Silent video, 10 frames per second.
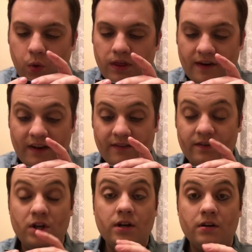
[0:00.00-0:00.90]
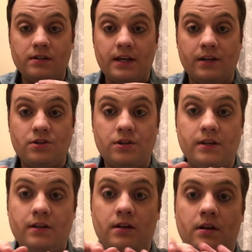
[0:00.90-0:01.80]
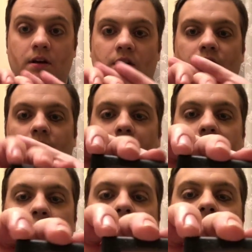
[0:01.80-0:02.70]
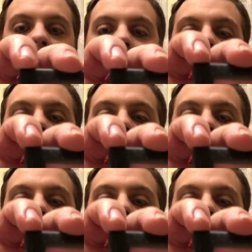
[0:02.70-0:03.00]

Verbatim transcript: that I've had for years actually, from e.l.f.